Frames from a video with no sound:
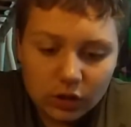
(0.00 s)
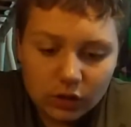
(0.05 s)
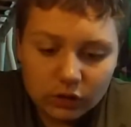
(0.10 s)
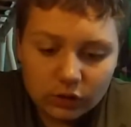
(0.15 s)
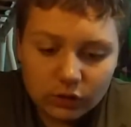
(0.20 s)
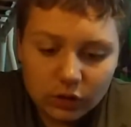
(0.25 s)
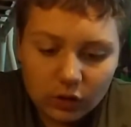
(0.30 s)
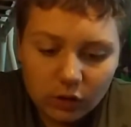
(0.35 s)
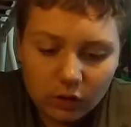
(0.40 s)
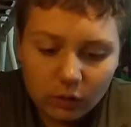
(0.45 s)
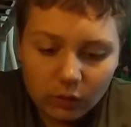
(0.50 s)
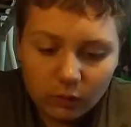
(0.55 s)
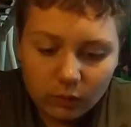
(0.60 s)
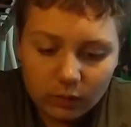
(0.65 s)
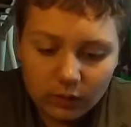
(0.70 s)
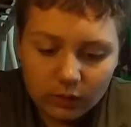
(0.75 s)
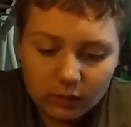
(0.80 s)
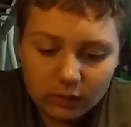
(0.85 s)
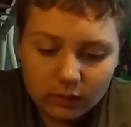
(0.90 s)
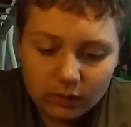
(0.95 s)
So
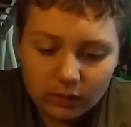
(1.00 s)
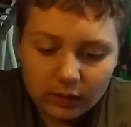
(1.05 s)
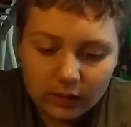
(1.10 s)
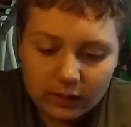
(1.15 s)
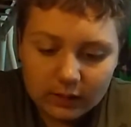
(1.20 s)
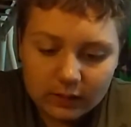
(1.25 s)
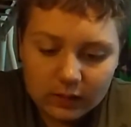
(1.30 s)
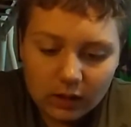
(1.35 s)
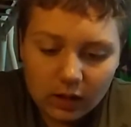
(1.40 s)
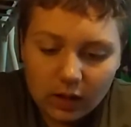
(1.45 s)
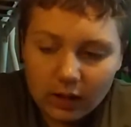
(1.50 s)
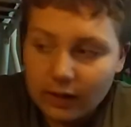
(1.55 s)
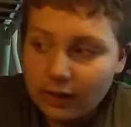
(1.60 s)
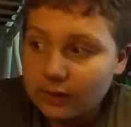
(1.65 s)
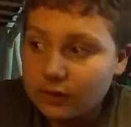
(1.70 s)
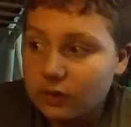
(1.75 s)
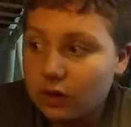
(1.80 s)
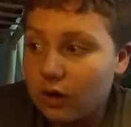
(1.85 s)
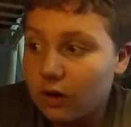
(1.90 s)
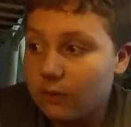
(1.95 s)
it's not as